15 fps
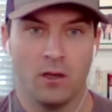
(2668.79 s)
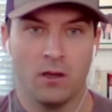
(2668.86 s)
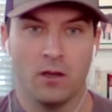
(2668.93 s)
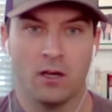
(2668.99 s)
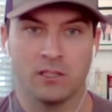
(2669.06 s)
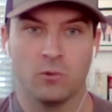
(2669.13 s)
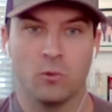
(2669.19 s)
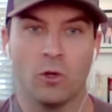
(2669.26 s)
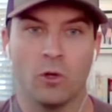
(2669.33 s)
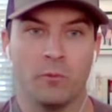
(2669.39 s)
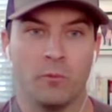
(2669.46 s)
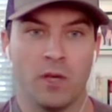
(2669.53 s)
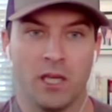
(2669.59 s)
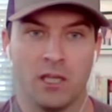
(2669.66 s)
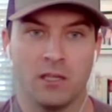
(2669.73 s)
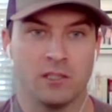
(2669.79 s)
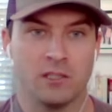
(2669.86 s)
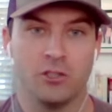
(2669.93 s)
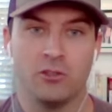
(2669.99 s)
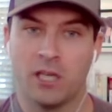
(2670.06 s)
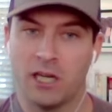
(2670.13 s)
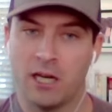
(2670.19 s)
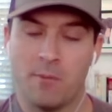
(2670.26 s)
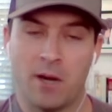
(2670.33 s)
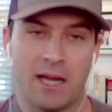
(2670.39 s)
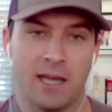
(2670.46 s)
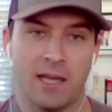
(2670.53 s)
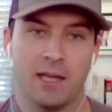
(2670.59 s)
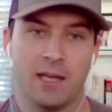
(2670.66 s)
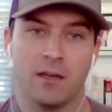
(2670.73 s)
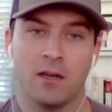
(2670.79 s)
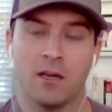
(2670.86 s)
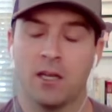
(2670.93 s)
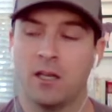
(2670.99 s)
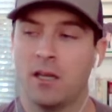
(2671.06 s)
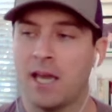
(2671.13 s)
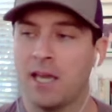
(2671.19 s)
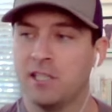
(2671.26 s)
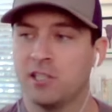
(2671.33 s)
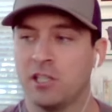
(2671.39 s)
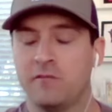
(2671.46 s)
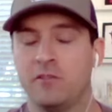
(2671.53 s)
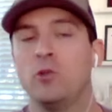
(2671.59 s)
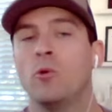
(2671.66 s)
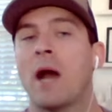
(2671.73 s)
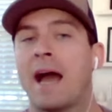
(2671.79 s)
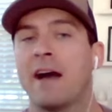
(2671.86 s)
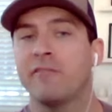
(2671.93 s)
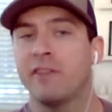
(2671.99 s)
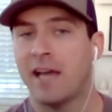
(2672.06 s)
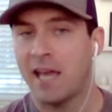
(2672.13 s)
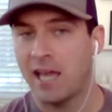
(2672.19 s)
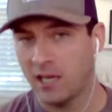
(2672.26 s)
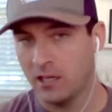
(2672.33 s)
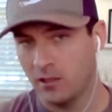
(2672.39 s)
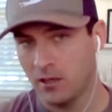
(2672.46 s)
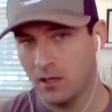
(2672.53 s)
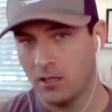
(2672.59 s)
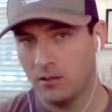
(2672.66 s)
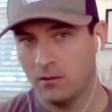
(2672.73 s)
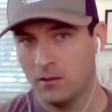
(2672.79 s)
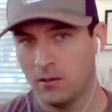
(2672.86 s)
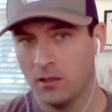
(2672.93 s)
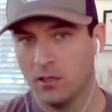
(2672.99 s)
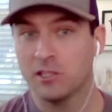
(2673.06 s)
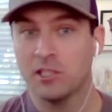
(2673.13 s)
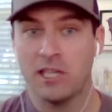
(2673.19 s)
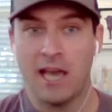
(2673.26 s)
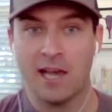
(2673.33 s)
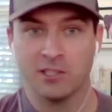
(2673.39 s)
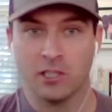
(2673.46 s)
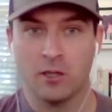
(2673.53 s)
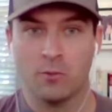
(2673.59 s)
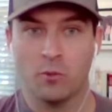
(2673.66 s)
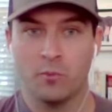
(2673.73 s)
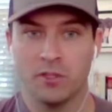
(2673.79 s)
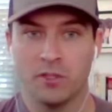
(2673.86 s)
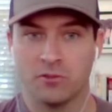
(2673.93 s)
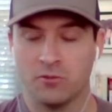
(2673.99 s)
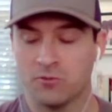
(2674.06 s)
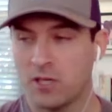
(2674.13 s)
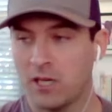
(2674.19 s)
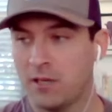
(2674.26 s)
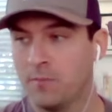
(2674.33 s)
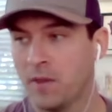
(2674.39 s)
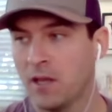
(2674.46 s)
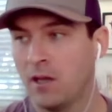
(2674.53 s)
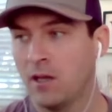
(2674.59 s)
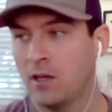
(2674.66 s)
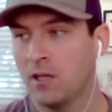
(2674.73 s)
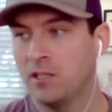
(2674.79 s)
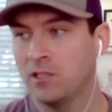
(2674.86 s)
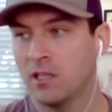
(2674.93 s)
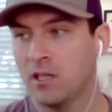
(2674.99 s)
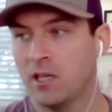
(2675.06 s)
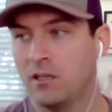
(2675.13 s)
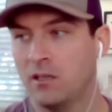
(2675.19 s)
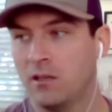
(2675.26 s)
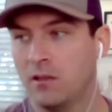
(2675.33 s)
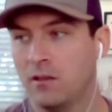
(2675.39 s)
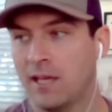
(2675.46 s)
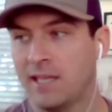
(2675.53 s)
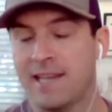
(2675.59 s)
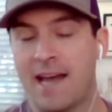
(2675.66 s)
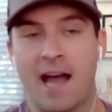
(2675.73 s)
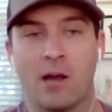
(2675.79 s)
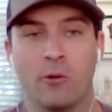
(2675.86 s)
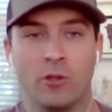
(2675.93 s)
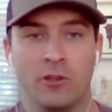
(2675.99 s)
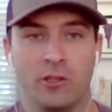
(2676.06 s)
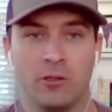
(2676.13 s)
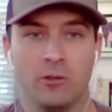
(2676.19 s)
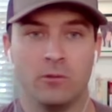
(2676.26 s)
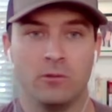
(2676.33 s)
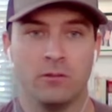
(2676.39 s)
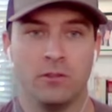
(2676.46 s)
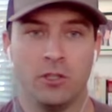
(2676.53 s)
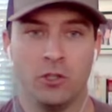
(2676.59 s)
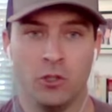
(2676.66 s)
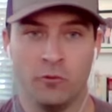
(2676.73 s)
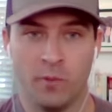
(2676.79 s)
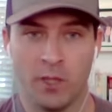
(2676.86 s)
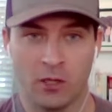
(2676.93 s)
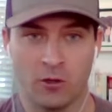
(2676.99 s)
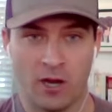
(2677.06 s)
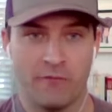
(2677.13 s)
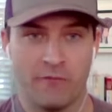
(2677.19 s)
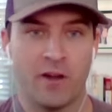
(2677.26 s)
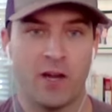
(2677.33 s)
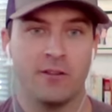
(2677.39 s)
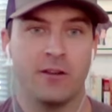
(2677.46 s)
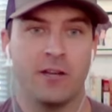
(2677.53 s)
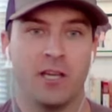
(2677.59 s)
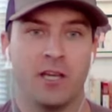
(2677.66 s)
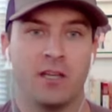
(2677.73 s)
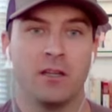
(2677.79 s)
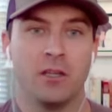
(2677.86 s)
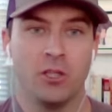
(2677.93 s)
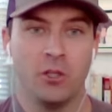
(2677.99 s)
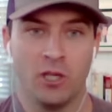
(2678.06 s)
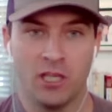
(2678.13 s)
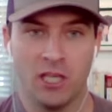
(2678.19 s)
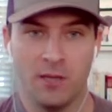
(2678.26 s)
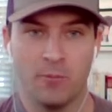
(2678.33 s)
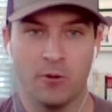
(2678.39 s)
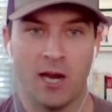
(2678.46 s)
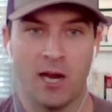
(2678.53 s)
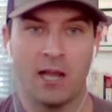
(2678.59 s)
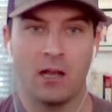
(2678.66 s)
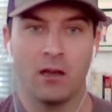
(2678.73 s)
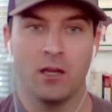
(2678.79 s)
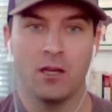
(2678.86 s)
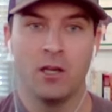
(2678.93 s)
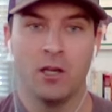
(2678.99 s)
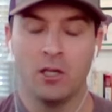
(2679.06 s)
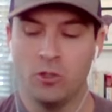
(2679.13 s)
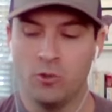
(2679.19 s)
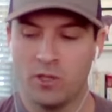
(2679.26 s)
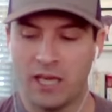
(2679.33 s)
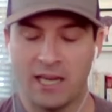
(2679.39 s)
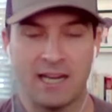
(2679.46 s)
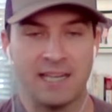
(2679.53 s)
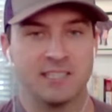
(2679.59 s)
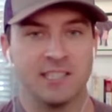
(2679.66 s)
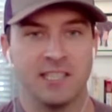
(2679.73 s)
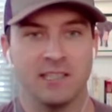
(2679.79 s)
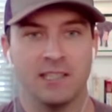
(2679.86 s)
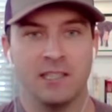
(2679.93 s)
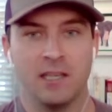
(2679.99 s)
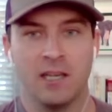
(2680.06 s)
And I said, what do you mean? And he said you cannot buy a handgun. And he said if you have a handgun, because he has a couple pistols, right? He said, they die with you. You've been grandfathered in. You can keep your handgun. You cannot sell it